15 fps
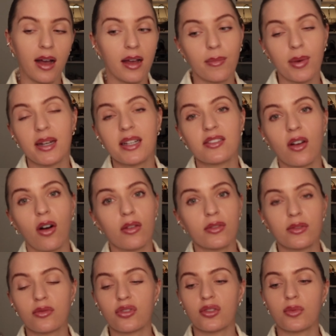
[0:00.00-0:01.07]
but it's
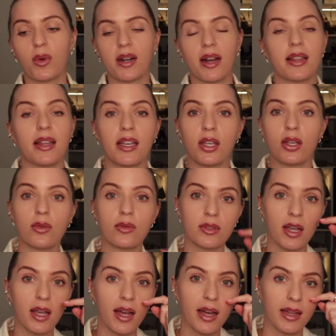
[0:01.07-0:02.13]
also just one I like
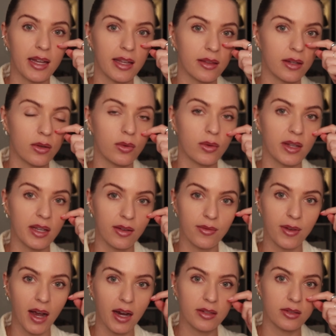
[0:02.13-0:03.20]
using. I like the cooling
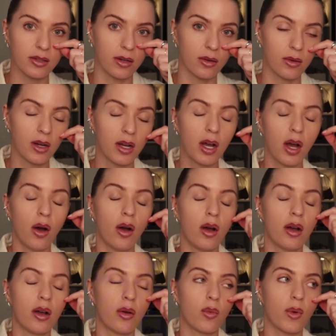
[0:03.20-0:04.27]
effect. So
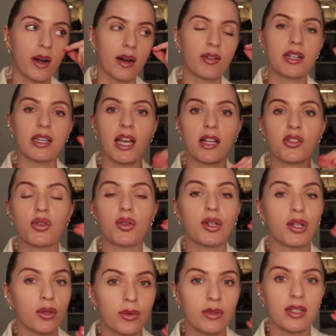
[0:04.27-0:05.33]
whatever gets you to
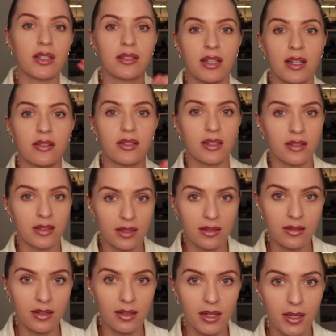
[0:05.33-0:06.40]
use these things
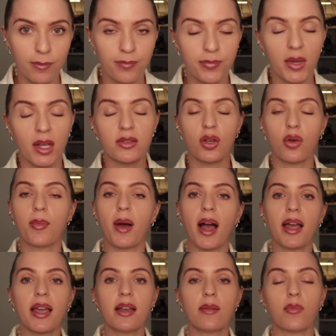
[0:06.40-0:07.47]
consistently. So
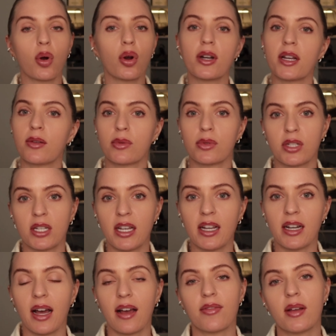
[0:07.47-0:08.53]
my morning
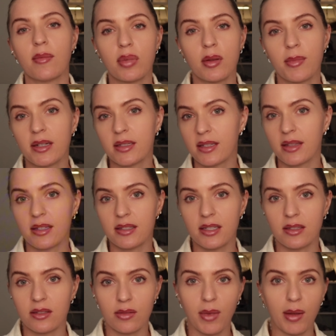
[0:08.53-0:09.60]
routine, I've implemented this
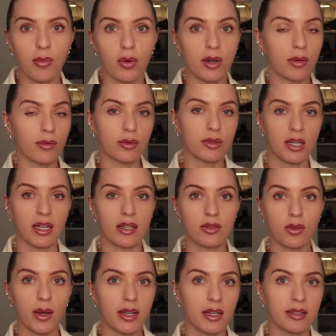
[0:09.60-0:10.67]
into my morning routine
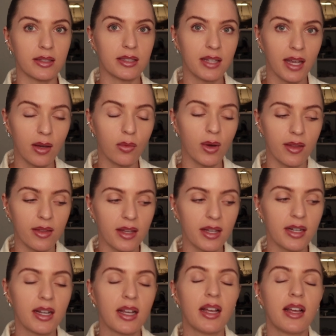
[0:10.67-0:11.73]
so I can stay with
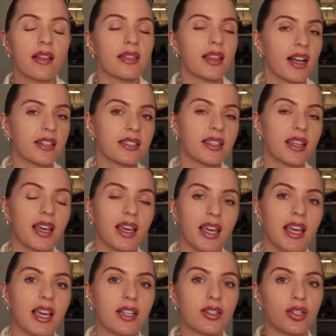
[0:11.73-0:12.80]
it. That's the
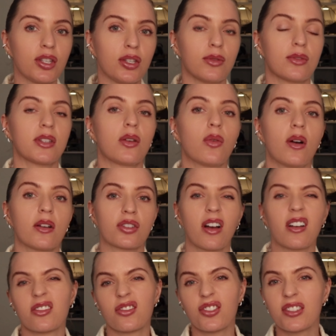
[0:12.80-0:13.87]
key to using Gua
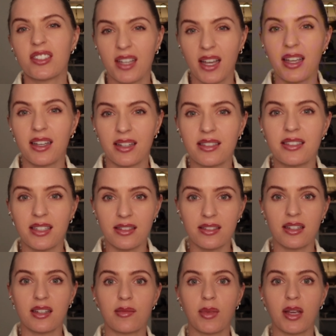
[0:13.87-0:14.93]
Sha, is just staying
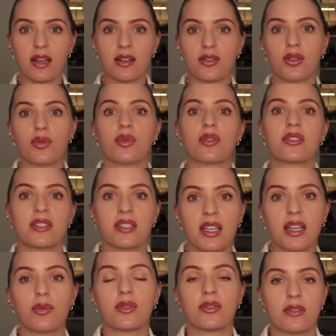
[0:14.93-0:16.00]
consistent, because you will
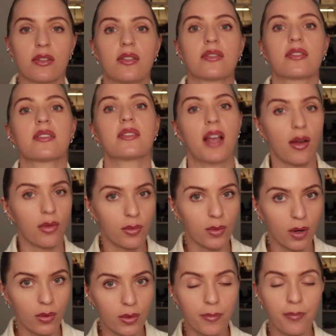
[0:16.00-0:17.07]
see results down the
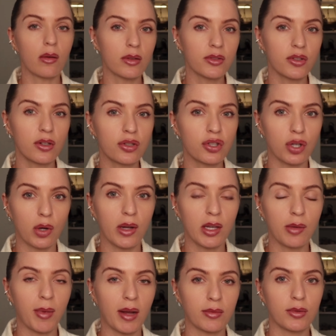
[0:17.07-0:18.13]
road. I will start showing
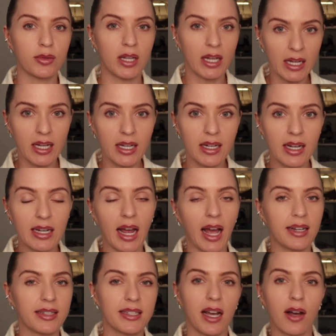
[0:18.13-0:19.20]
you my routine
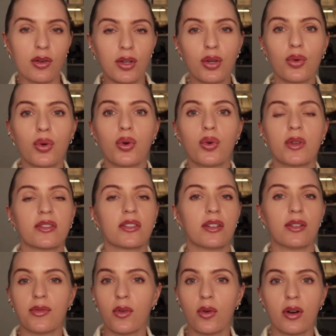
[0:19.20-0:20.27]
and tell you who it's
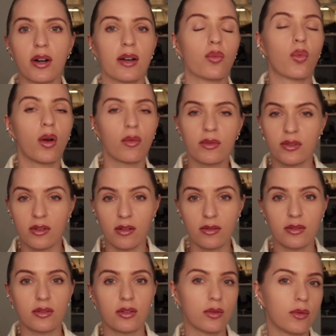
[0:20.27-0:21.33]
good for and what
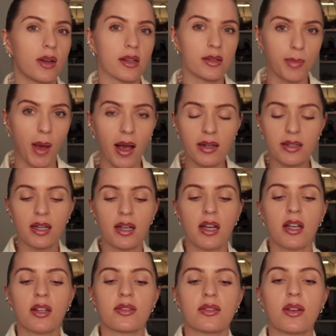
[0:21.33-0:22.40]
results to expect.
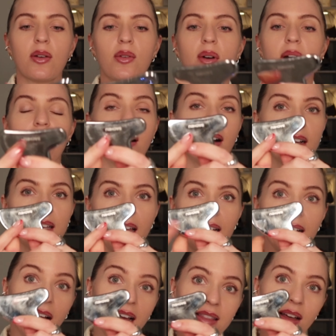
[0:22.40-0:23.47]
So
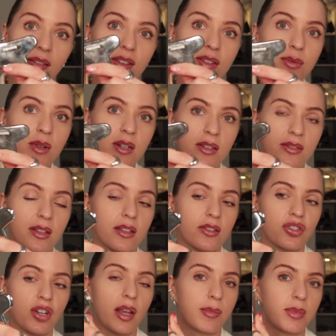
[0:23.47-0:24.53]
again, I love this one because of the
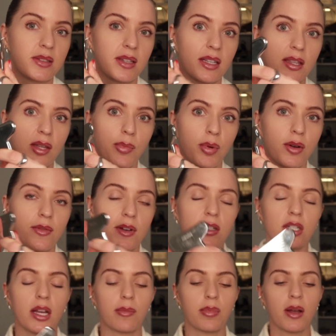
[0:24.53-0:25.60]
shape. It's like the perfect
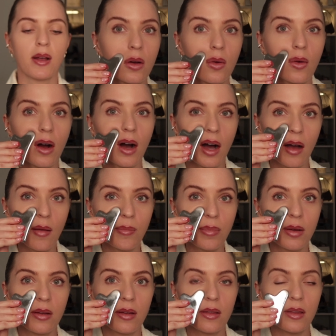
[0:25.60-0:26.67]
shape. Go up
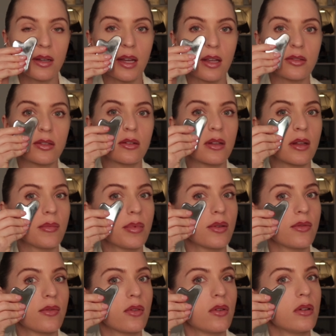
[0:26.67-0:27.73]
the
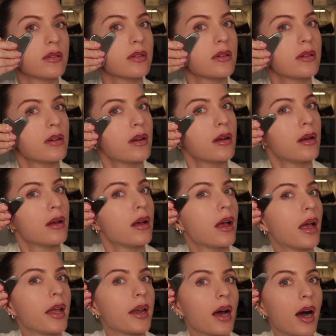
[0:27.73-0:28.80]
nasolabial fold
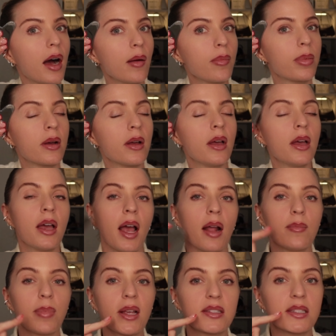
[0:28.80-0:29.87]
and up.
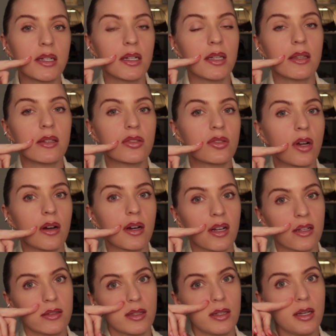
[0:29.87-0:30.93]
And basically this
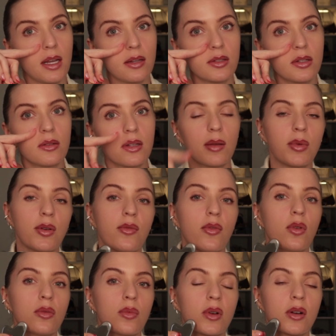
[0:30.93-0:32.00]
targets the nasolabial
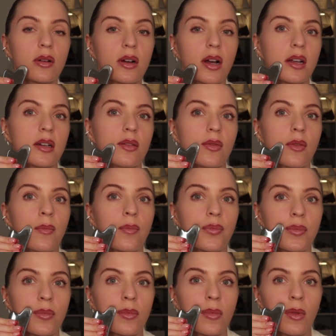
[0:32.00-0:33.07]
fold. We're kind of
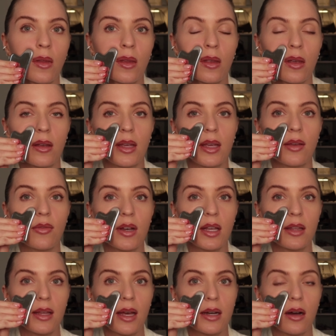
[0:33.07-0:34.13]

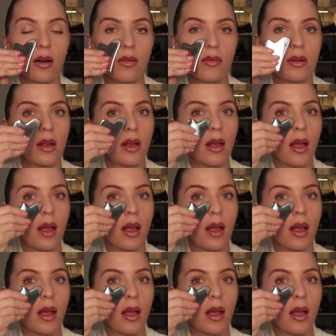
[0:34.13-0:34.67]
evening that out.